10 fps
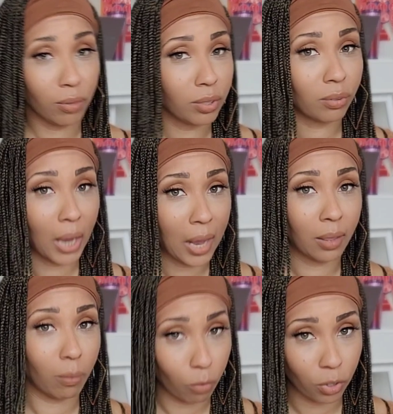was okay
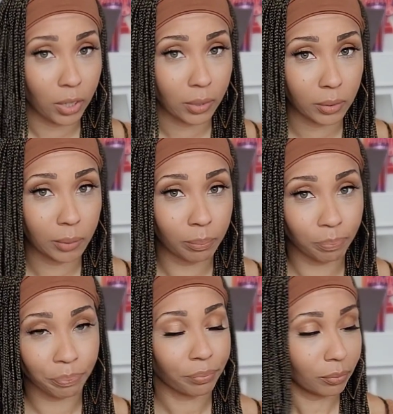in the mornings.
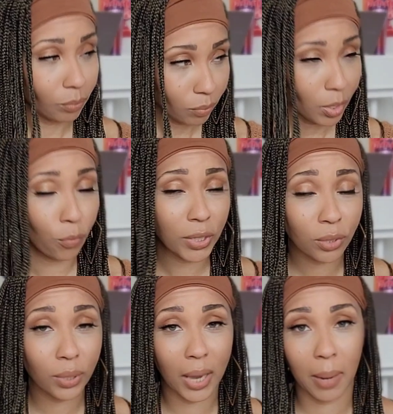
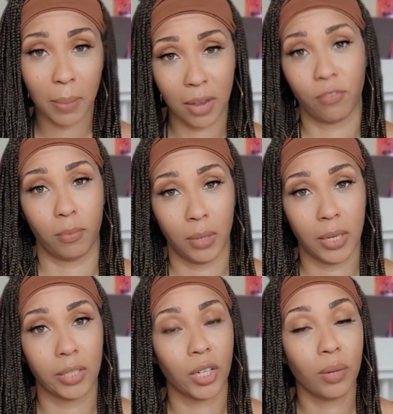Once we came back from
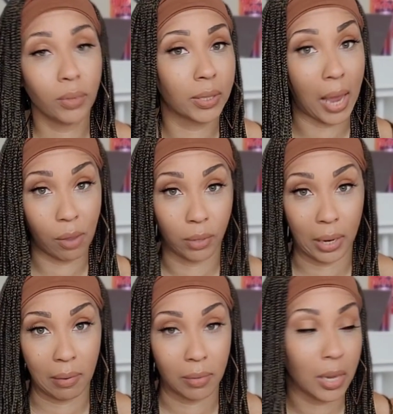lunch, it was
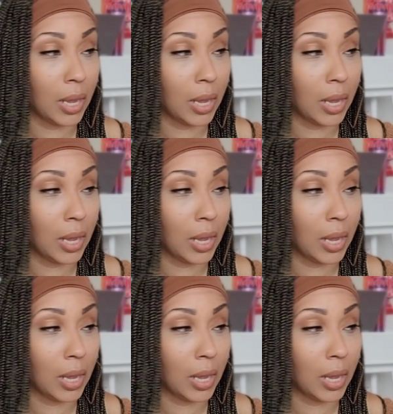countdown.